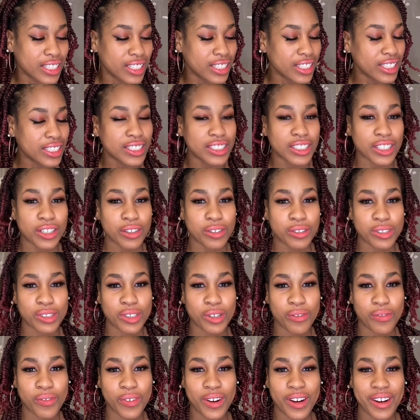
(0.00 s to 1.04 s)
So
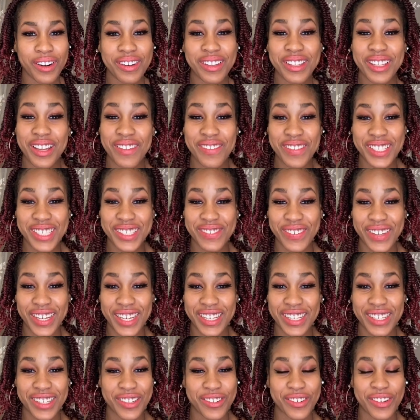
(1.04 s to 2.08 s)
far, I love this
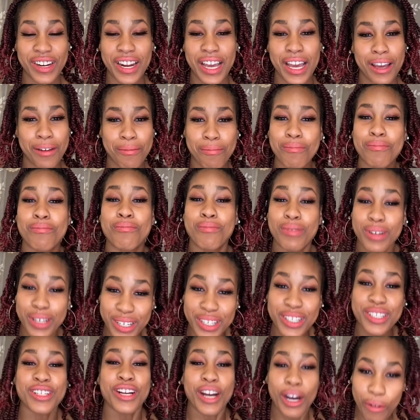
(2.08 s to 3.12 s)
venue, and I'm pretty
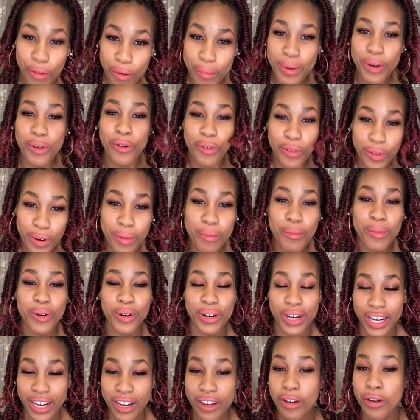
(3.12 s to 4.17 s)
sure I will be ordering more,
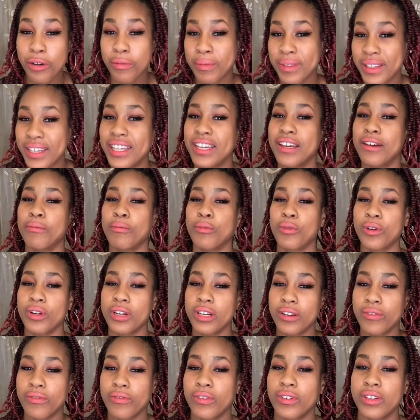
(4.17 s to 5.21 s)
and I hope they get more
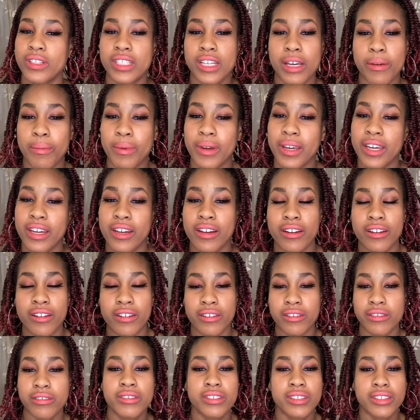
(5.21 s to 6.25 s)
different type of
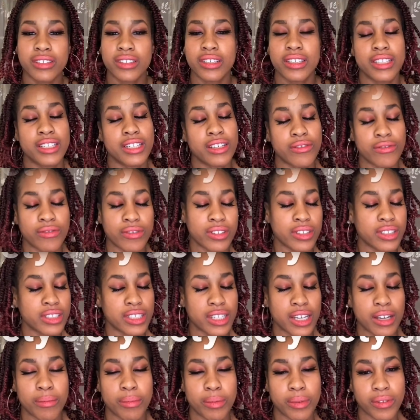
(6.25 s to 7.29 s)
hairs and different
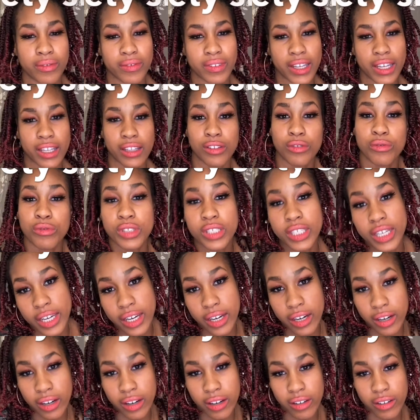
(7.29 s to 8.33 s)
type of like loose
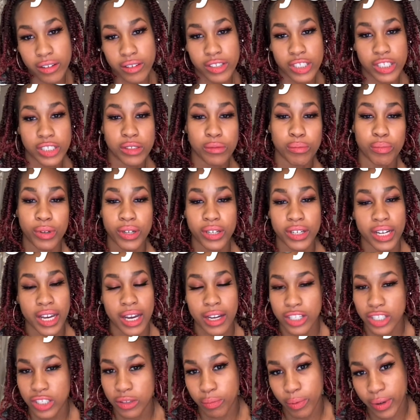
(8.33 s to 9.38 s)
hair, not
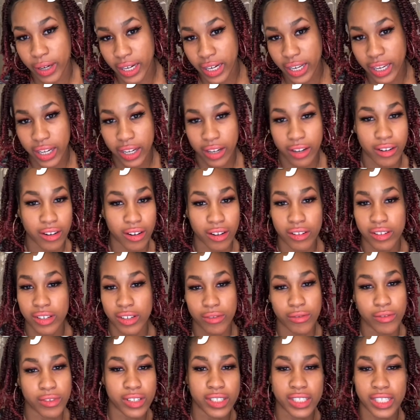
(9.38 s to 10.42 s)
just braiding hair, and all
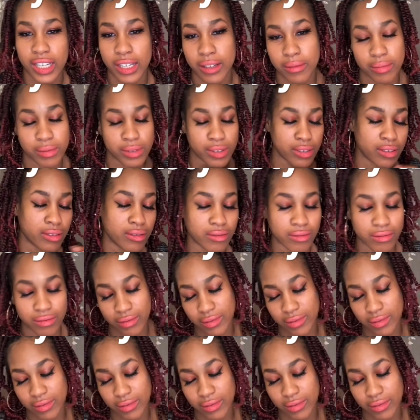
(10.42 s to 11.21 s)
different types of